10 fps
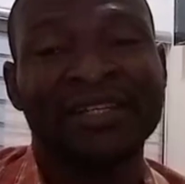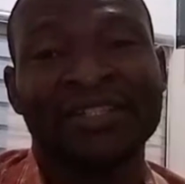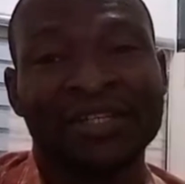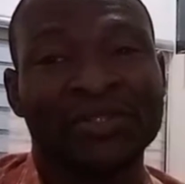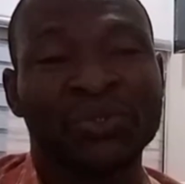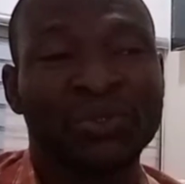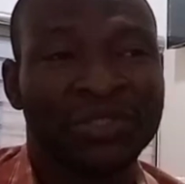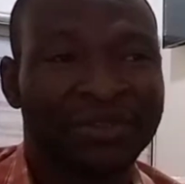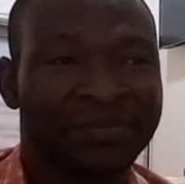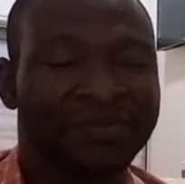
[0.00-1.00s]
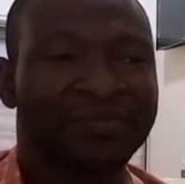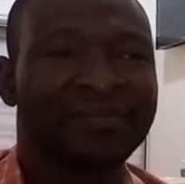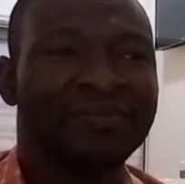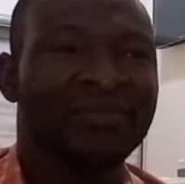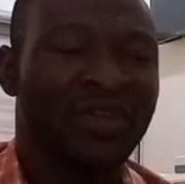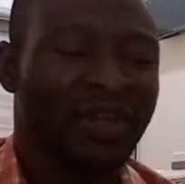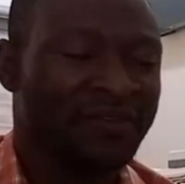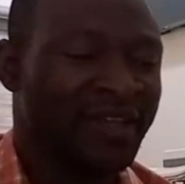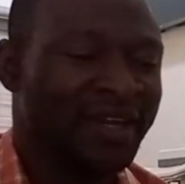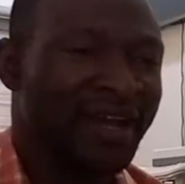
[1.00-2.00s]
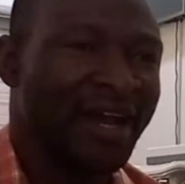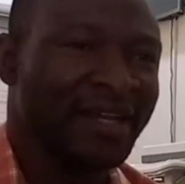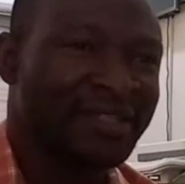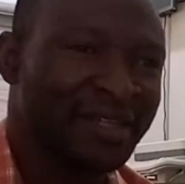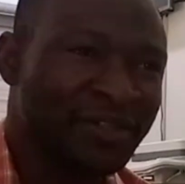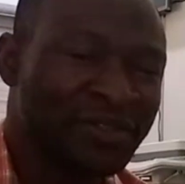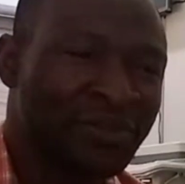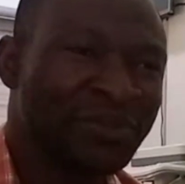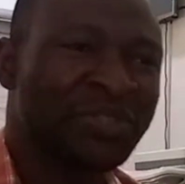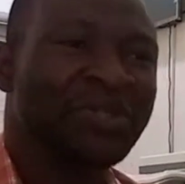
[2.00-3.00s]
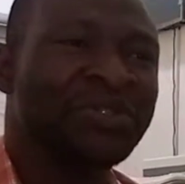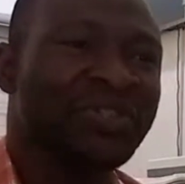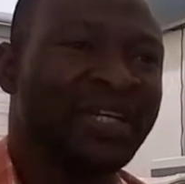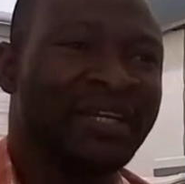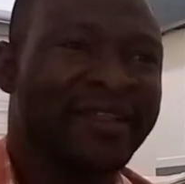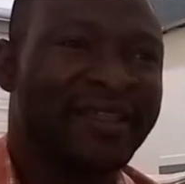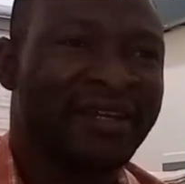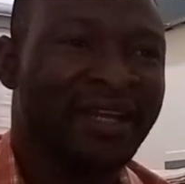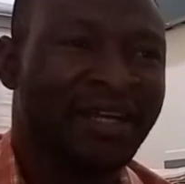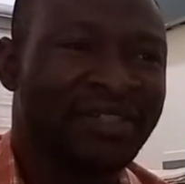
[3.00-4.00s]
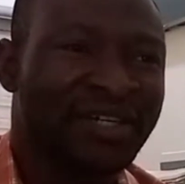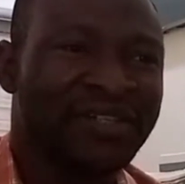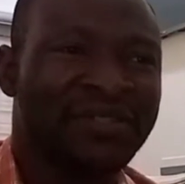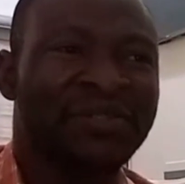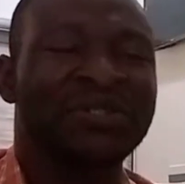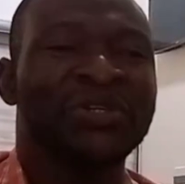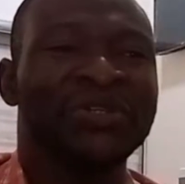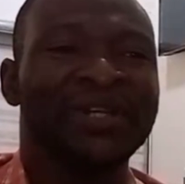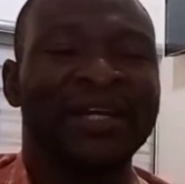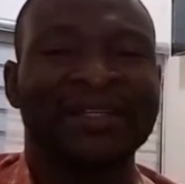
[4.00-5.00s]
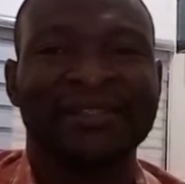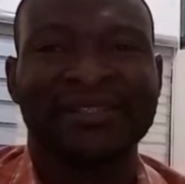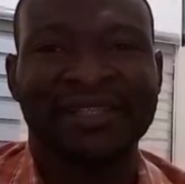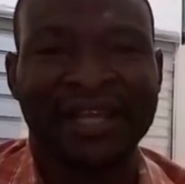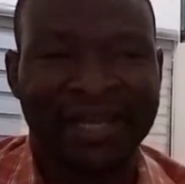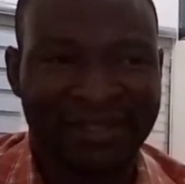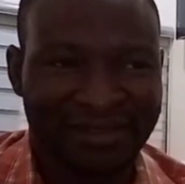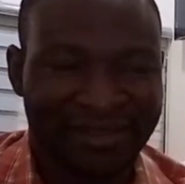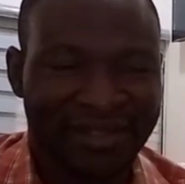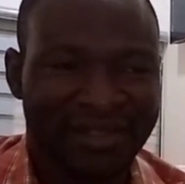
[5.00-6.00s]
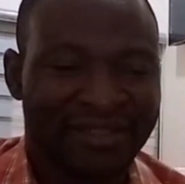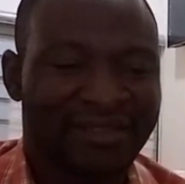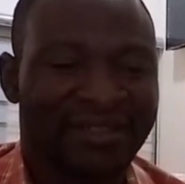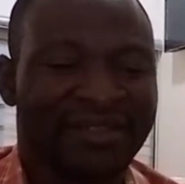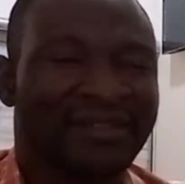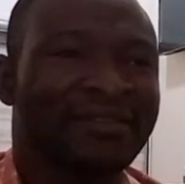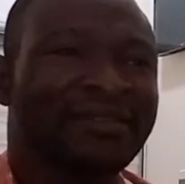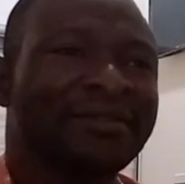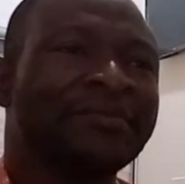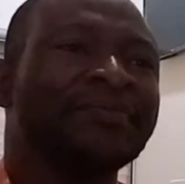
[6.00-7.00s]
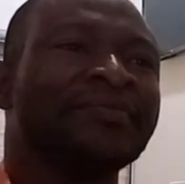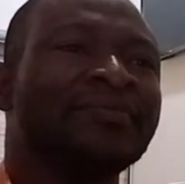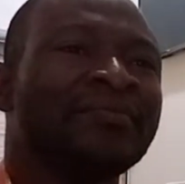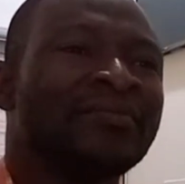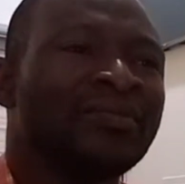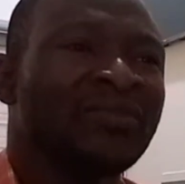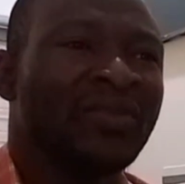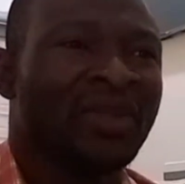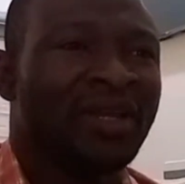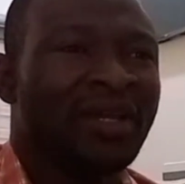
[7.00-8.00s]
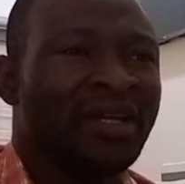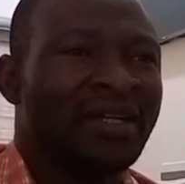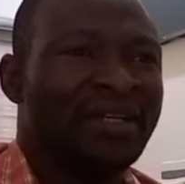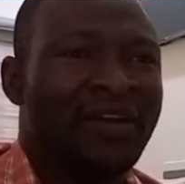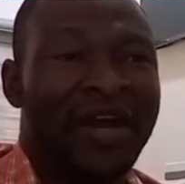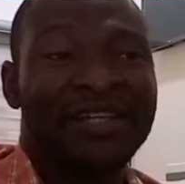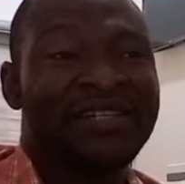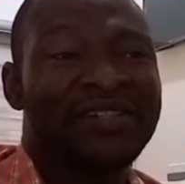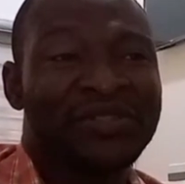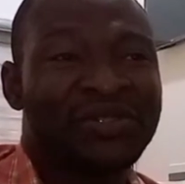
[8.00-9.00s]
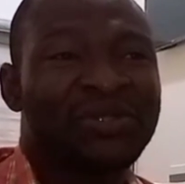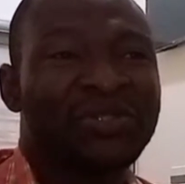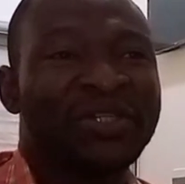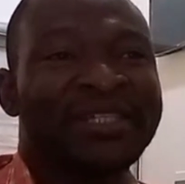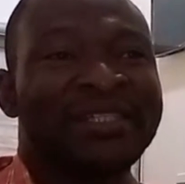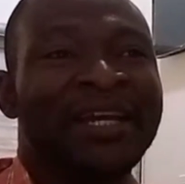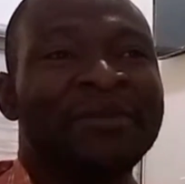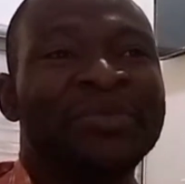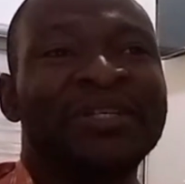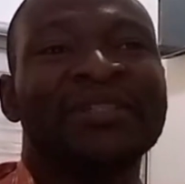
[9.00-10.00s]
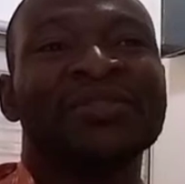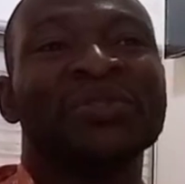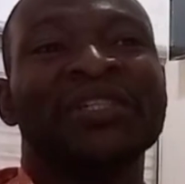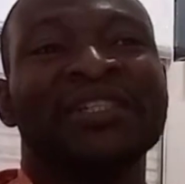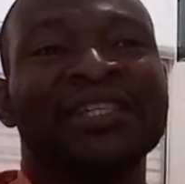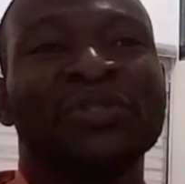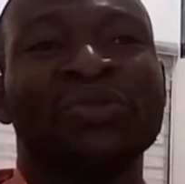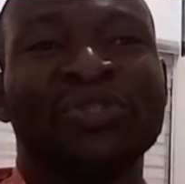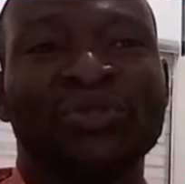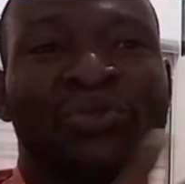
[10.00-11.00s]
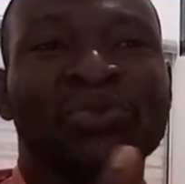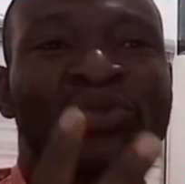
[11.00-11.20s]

resolution. You have the axial resolution, the lateral resolution, and slice thickness. Now, axial resolution is the ability to distinguish two